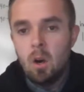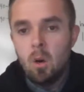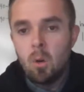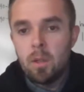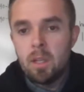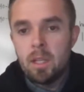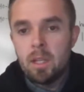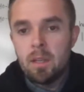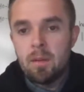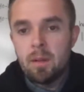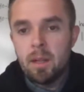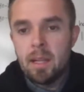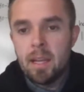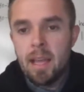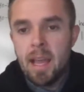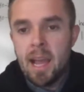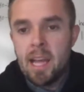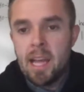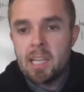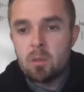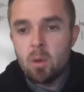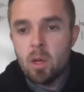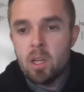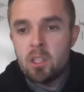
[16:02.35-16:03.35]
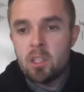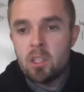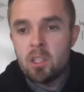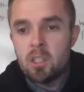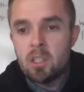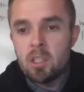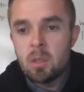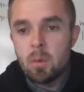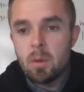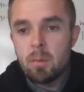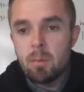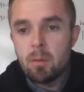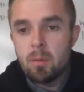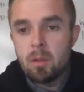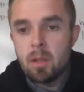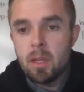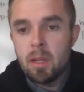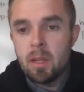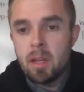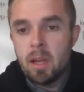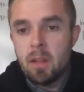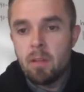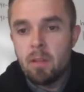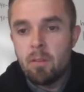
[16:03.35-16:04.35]
Only play cats. Why should someone
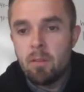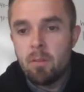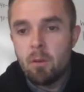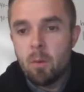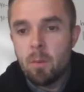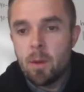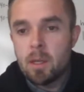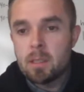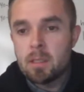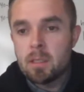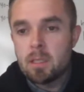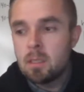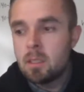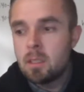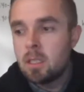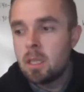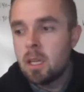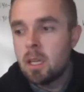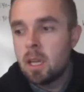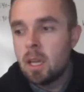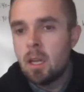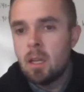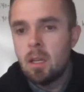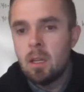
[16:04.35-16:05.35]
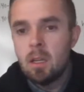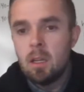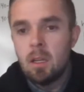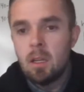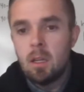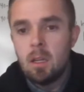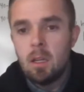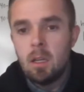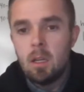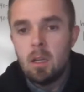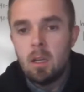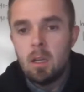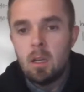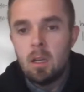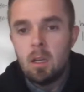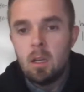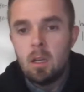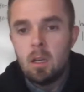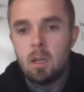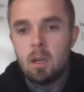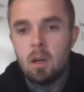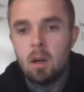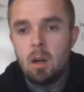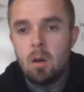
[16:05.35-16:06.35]
play the other formats on DK?
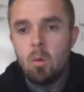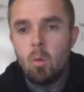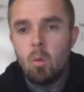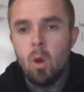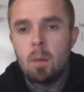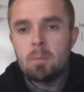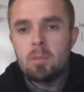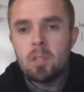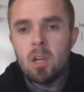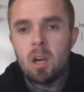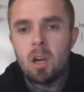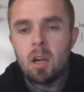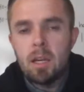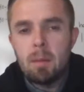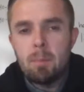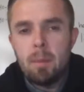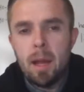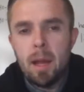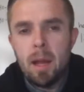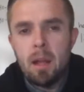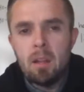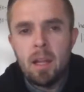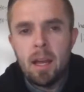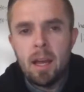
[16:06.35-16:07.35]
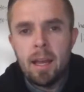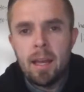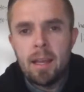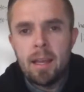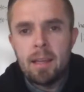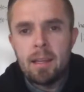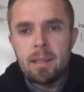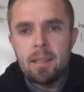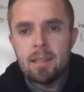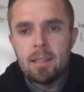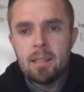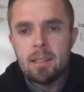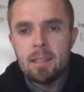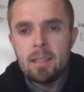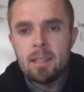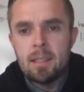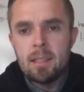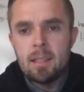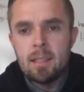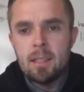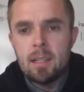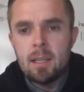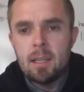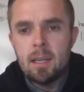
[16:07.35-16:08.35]
Well, I'm talking about like
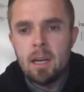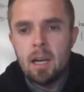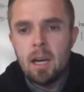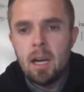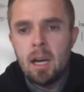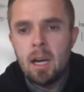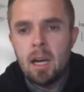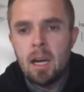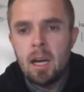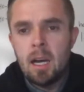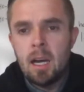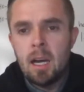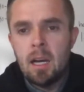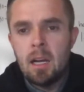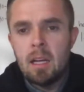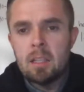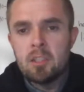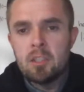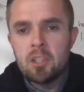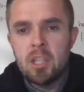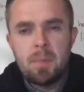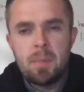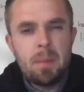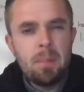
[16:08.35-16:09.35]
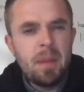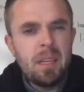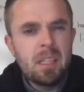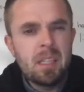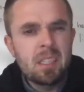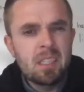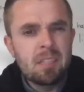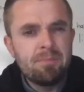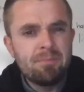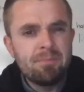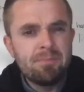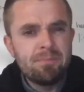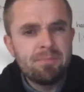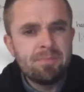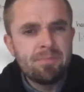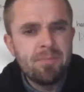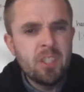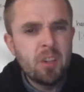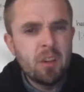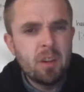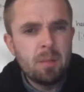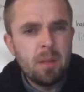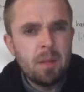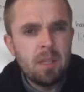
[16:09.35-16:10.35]
GPPs.
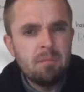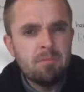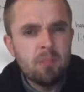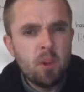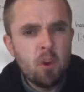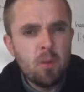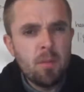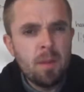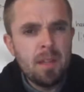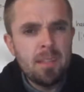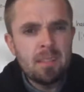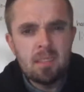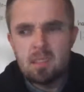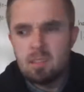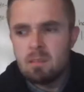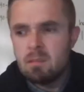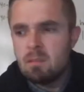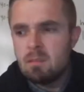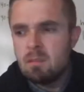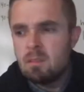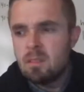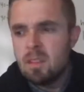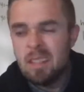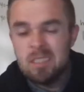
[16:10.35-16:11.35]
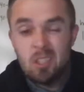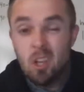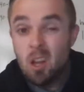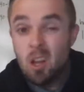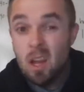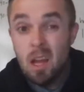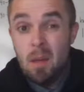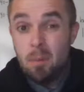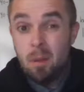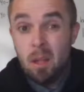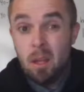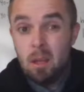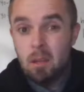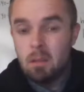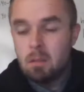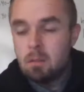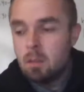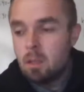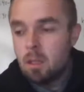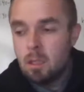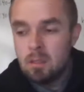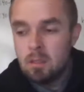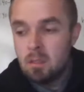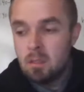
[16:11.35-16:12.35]
You know what I mean? Tournaments. That's all I play.
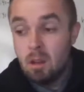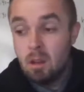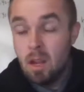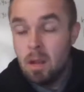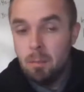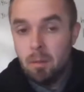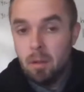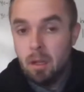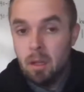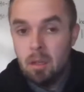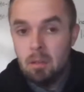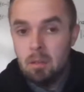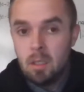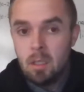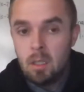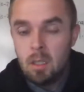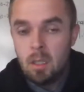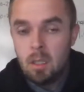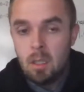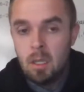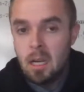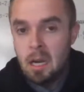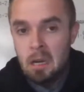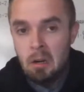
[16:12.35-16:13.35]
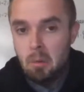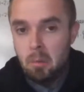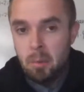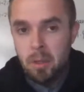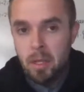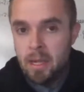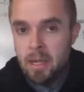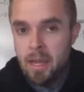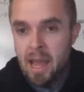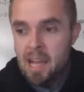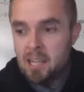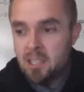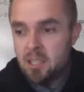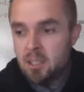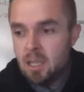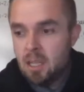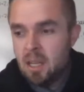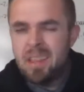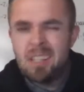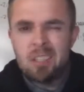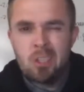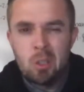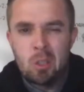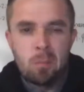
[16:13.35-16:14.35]
I don't play cash.
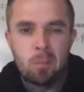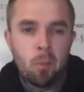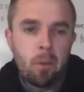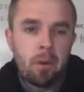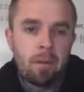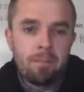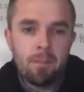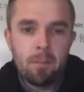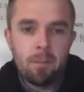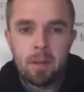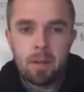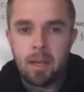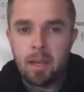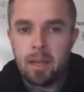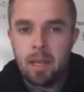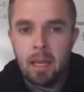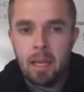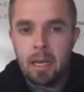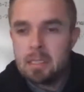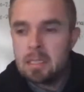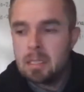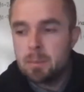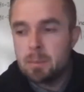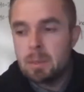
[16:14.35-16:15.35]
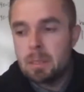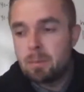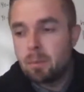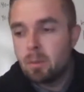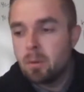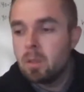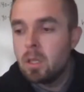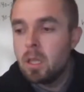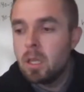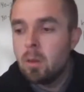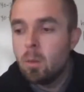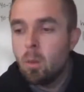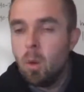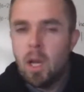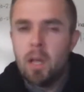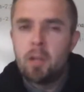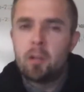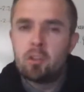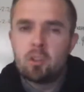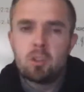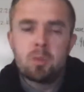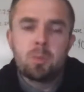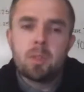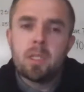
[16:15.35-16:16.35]
I think it's too boring for me. I get it. Some people are like,
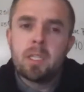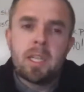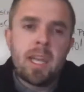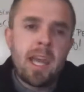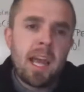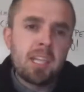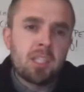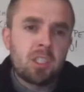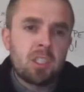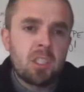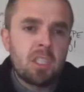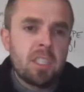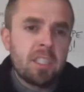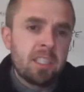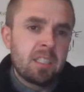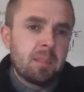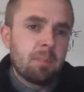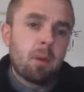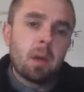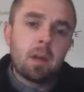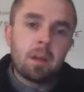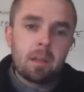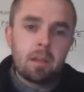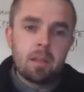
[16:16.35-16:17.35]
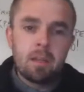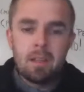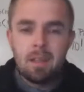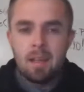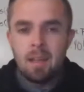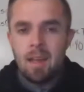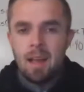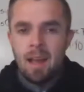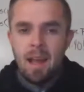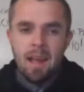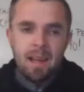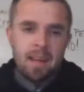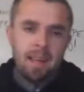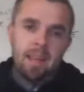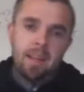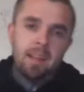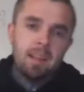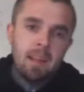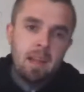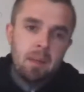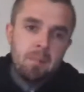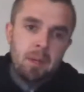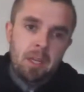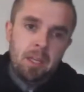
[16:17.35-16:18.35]
why don't you play cash? Easy money. I get
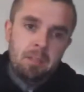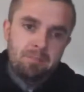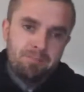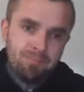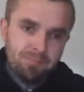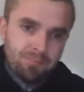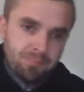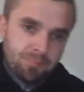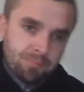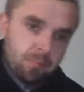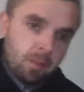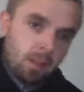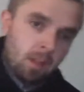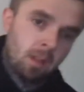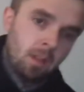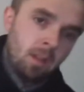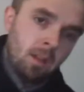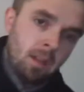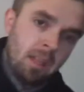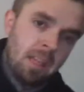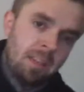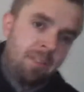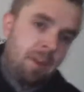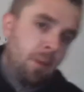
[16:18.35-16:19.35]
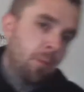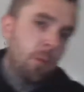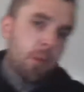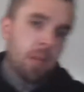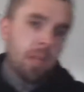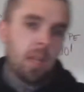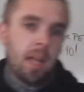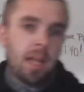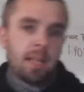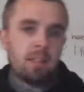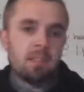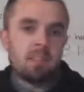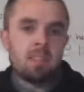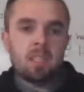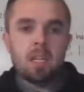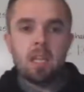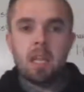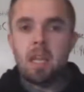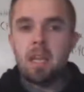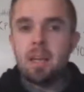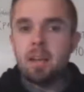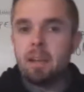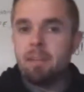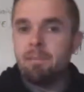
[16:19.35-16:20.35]
it. I mean, if I really like the
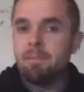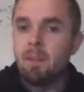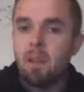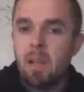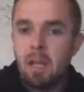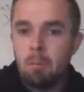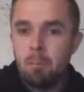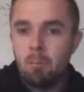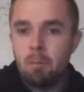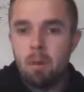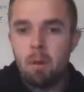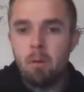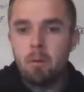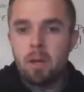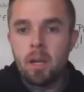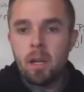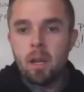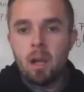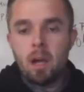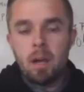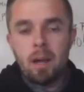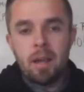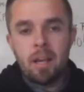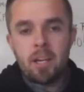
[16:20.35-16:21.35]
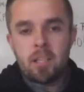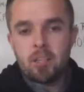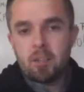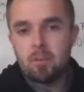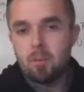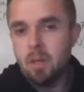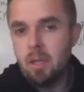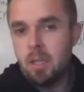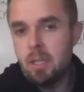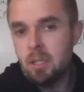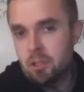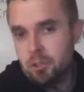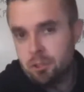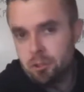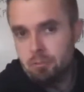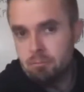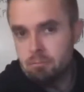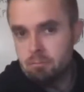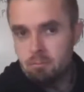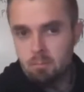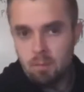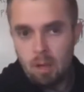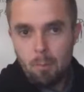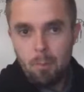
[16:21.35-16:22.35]
slate and I feel like blowing a lot of extra money,
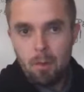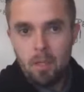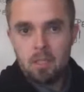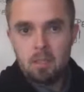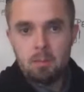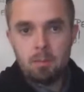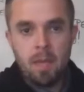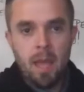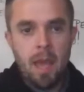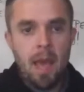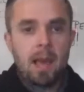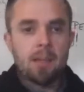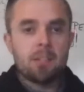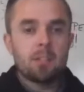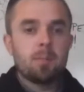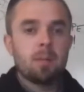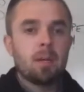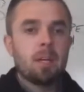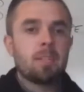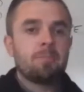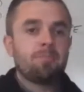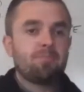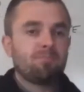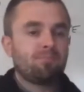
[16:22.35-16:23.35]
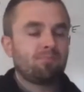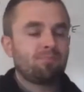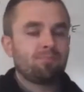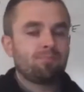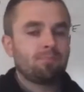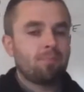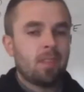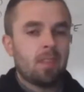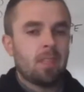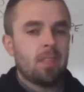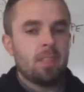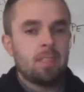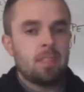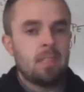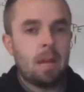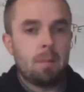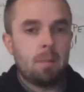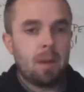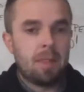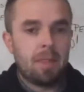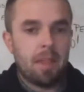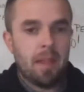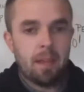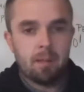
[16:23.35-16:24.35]
shoot, I'll play some cash, but
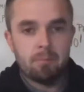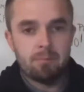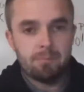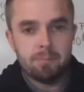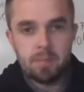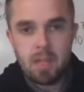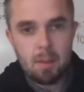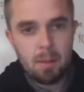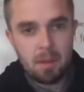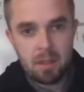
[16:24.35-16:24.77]
not my thing.